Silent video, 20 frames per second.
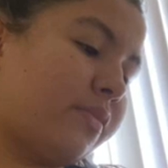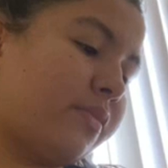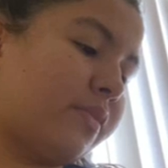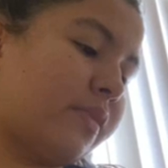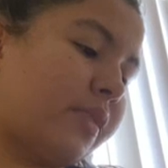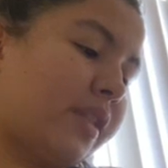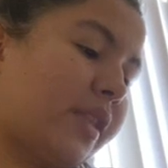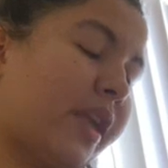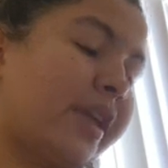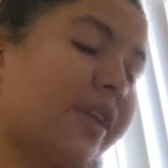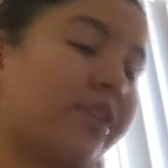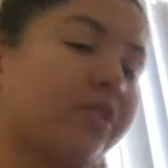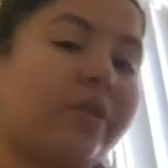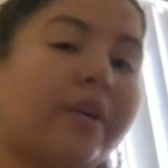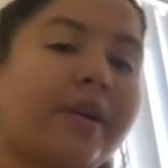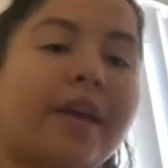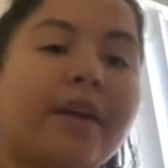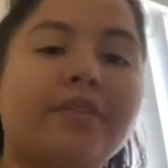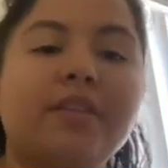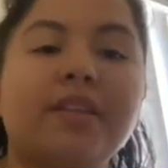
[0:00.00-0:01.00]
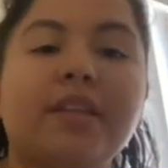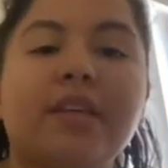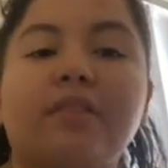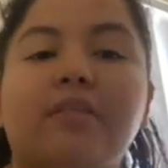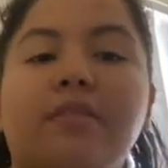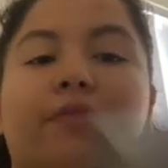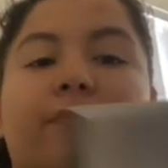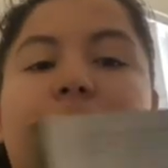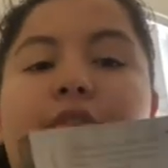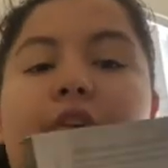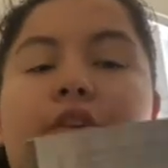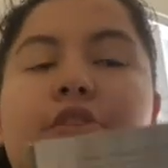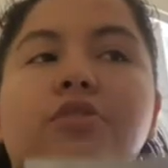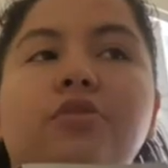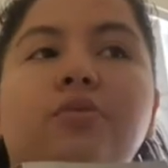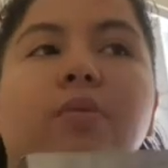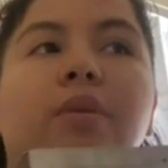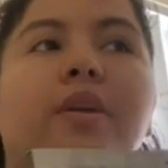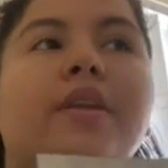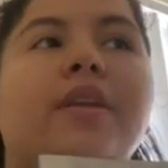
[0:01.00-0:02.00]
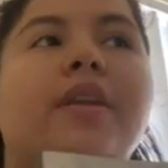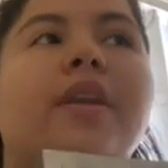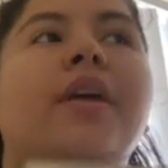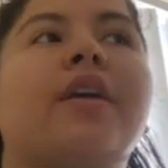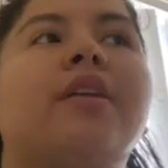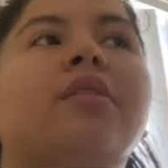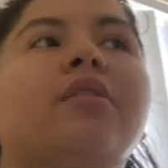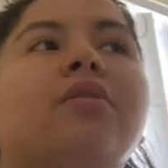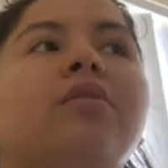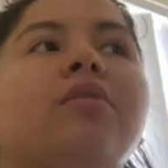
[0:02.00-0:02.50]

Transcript: Dang, so I have to get the first one then,